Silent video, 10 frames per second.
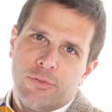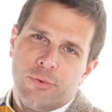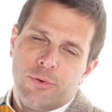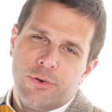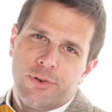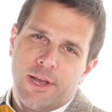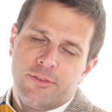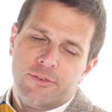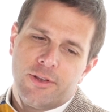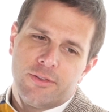through your
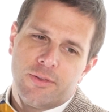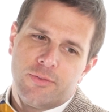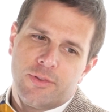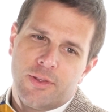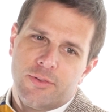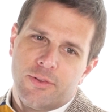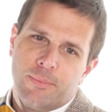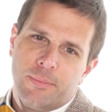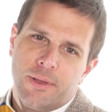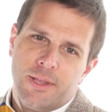digestive
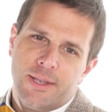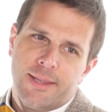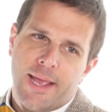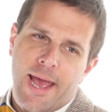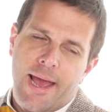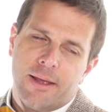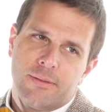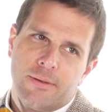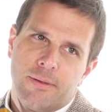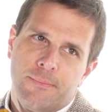system intact